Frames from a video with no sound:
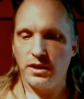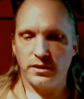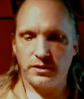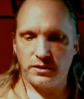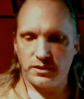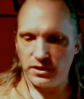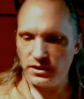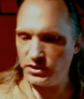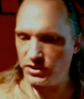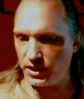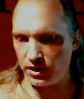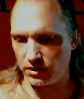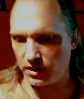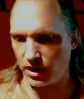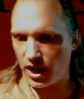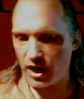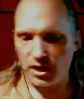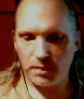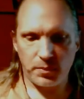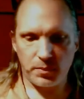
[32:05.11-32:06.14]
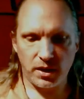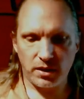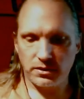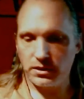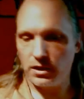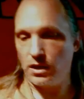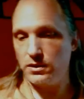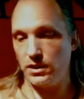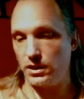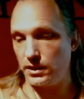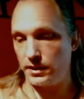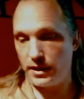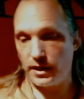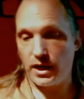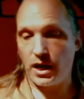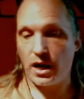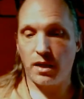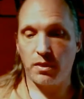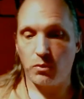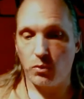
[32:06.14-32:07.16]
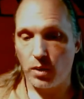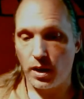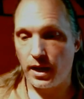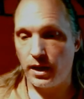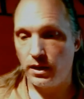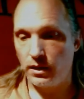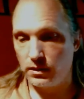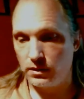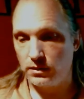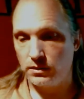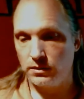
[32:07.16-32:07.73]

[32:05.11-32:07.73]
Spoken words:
didn't you hear God up there telling you to get out of the way?